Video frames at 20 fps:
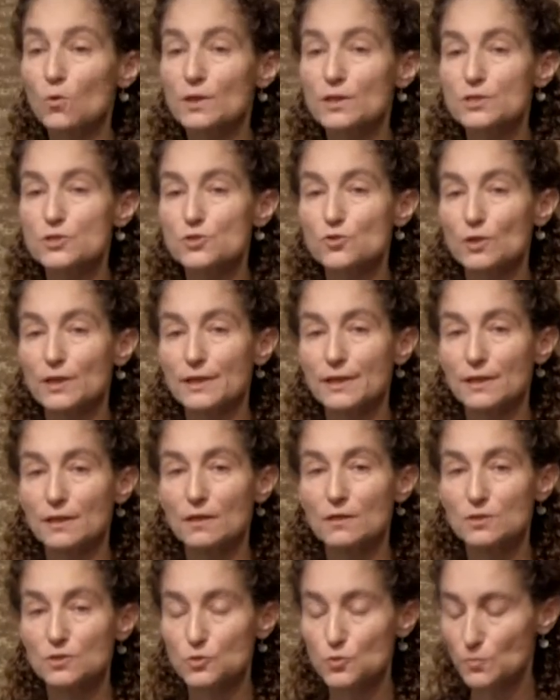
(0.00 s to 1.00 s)
orchestrating
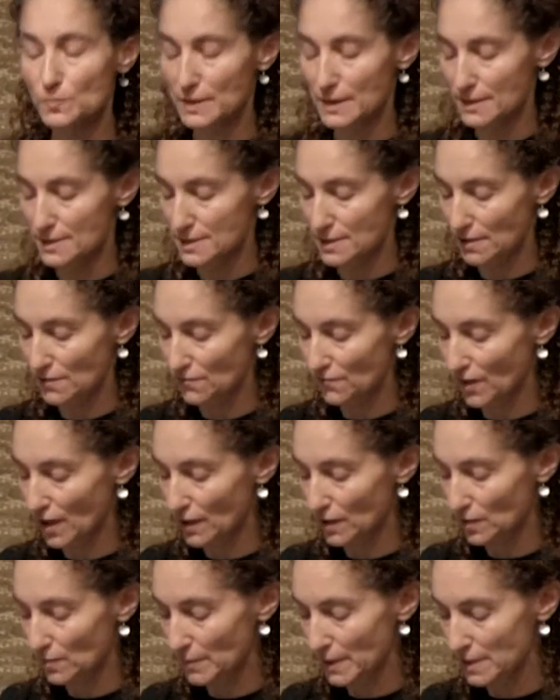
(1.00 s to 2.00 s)
a luminous
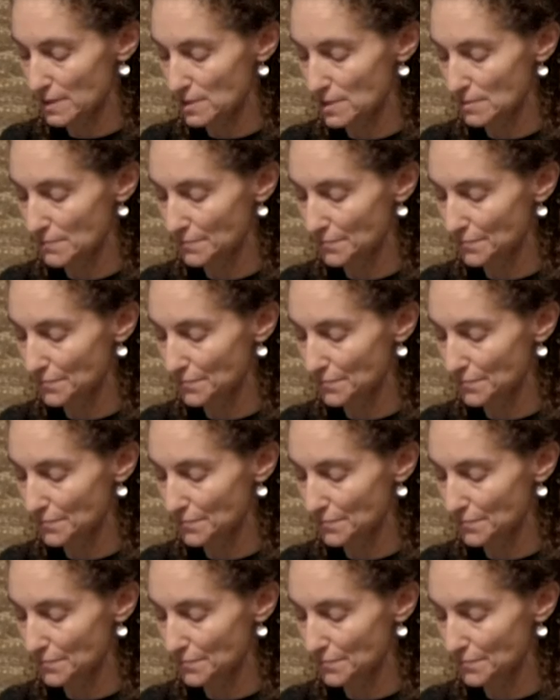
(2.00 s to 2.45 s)
environment.